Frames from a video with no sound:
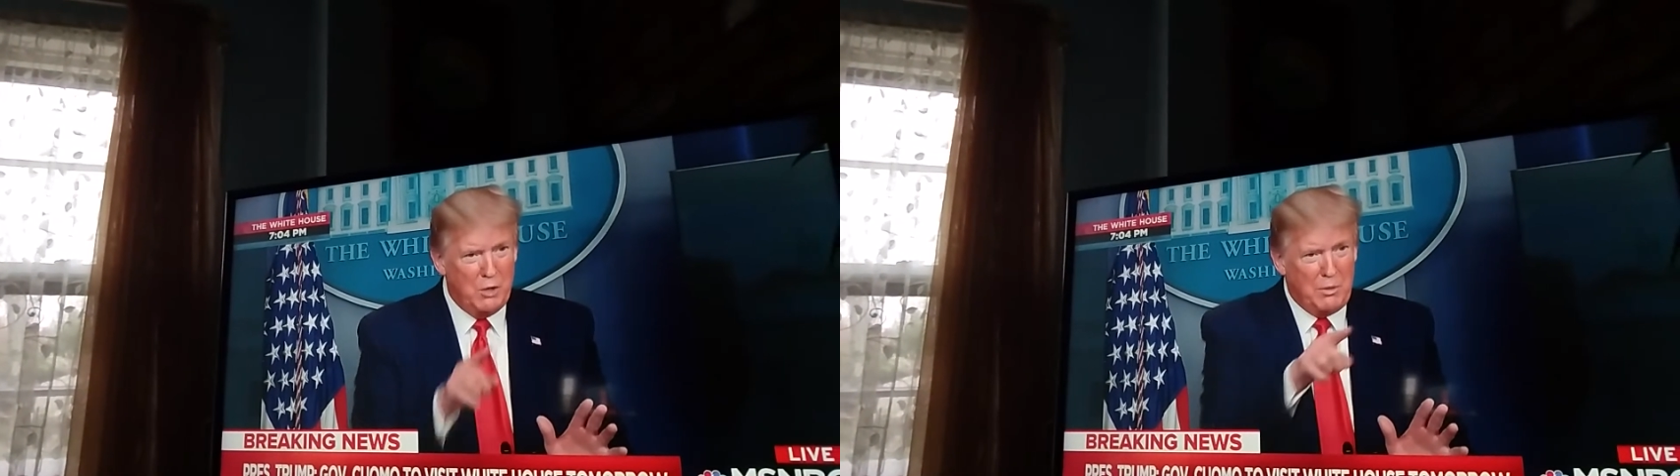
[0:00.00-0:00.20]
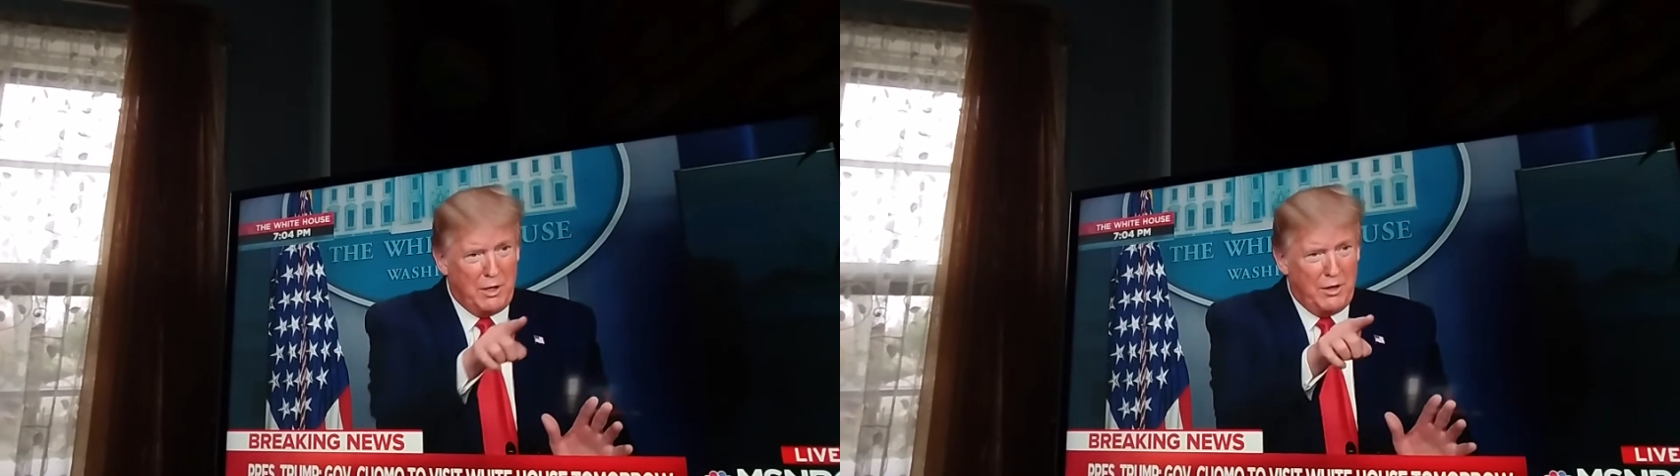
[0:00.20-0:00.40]
You
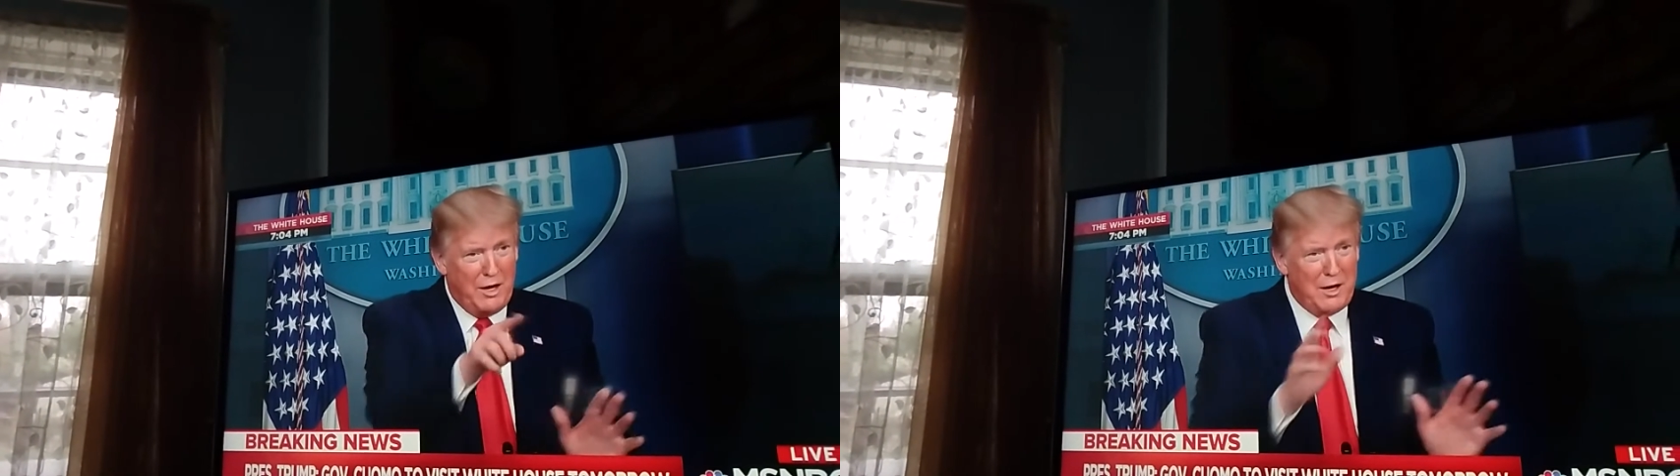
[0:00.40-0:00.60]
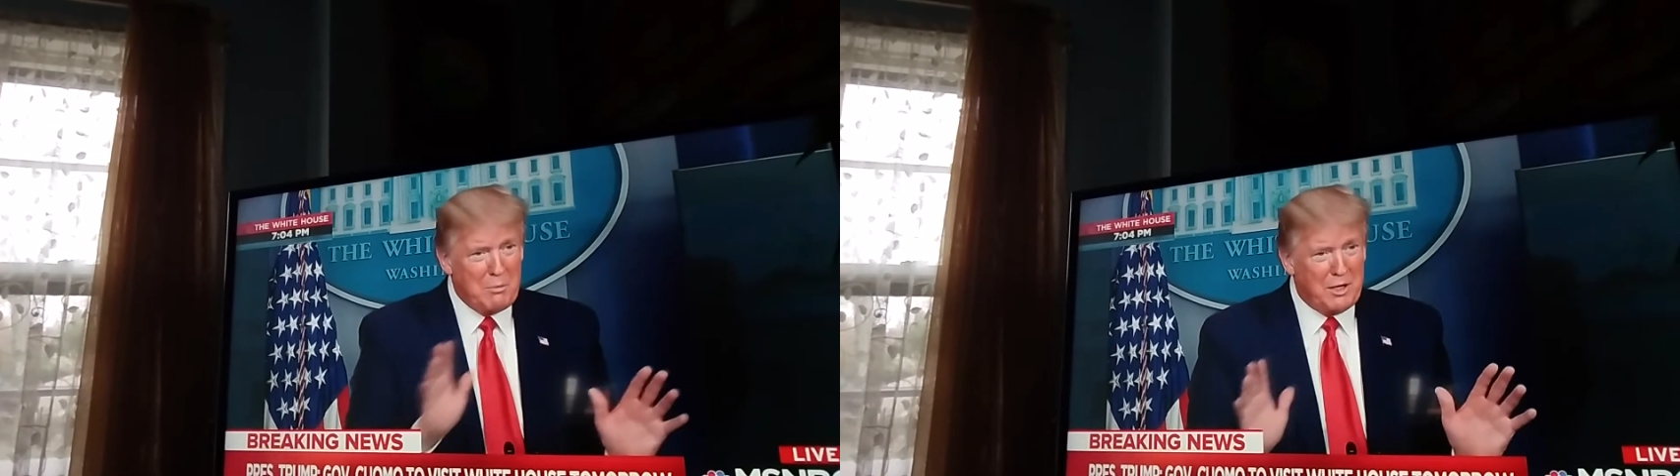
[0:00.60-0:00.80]
know better
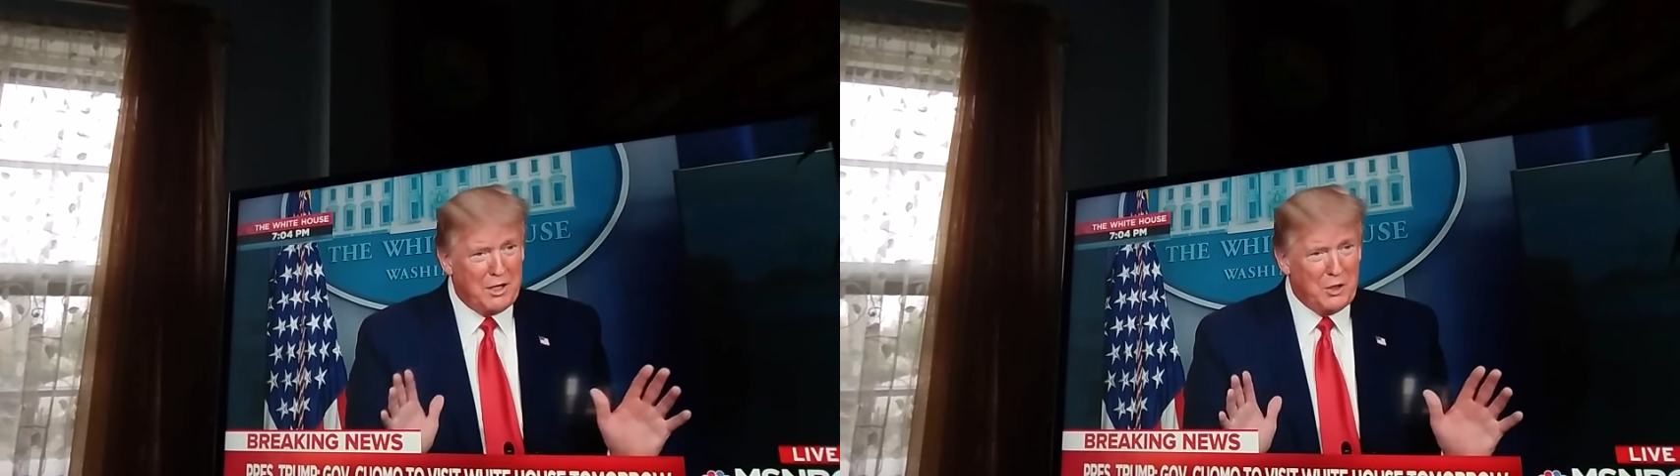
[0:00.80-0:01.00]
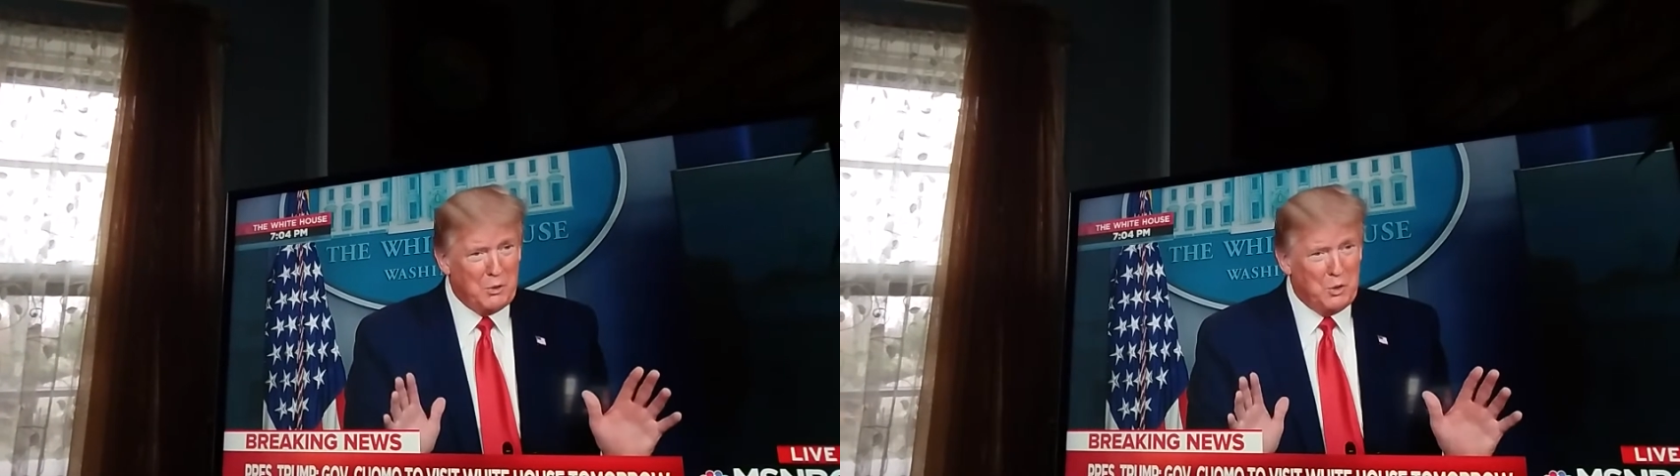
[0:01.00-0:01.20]
than
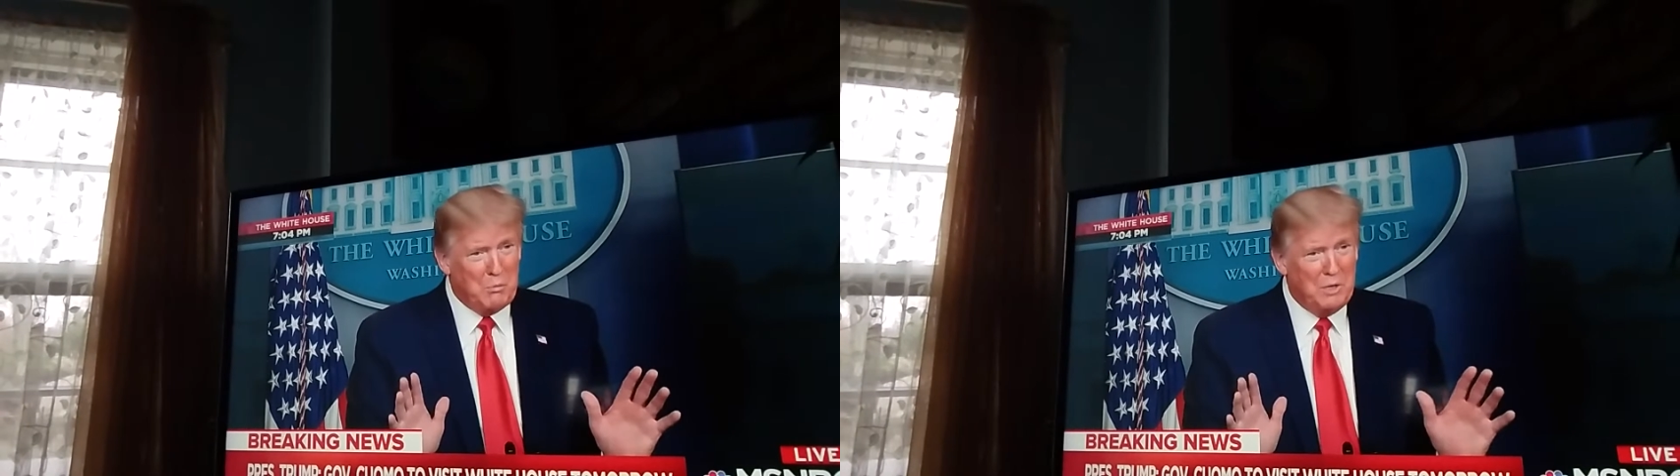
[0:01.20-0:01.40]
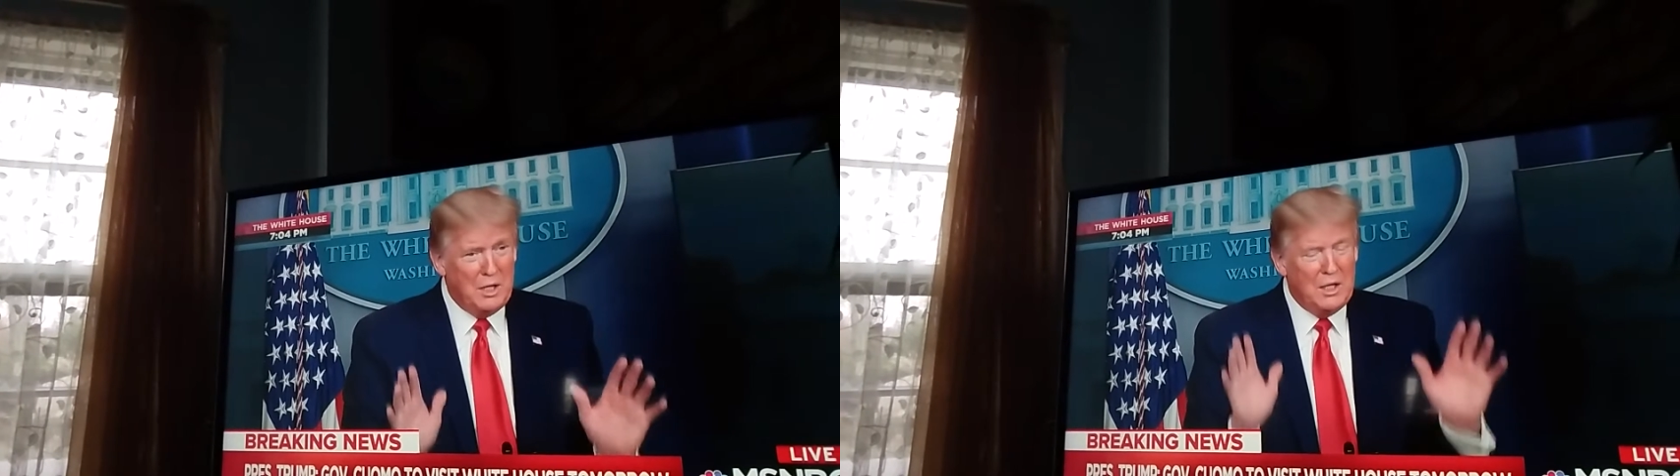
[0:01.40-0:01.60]
anybody in the
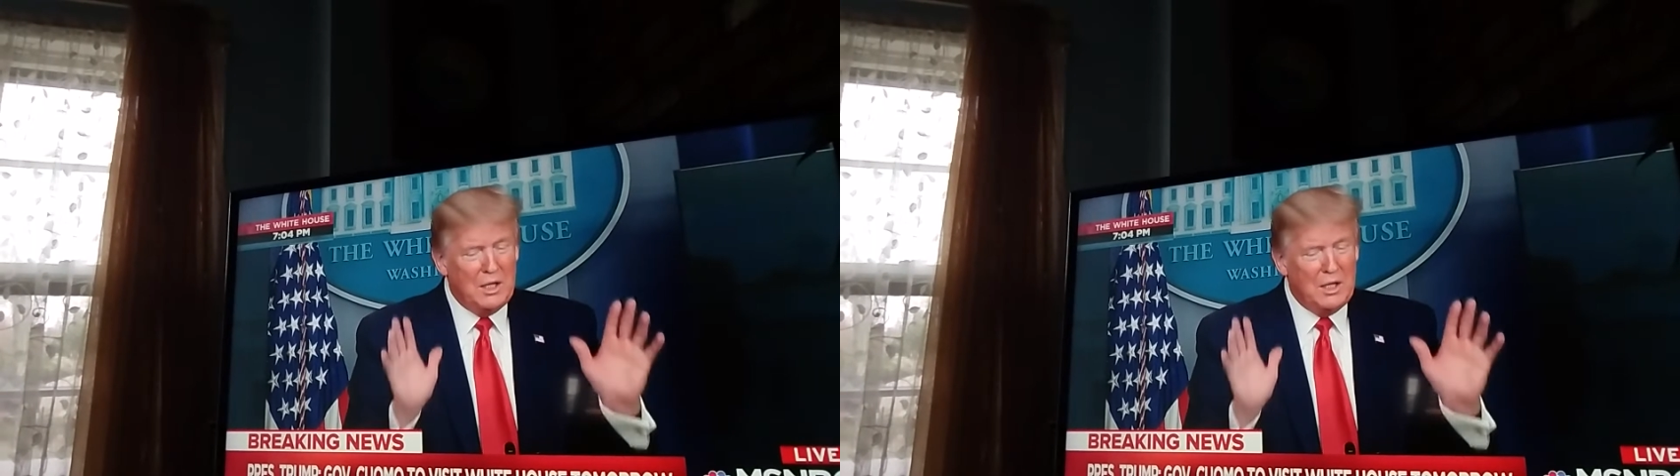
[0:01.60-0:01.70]
room.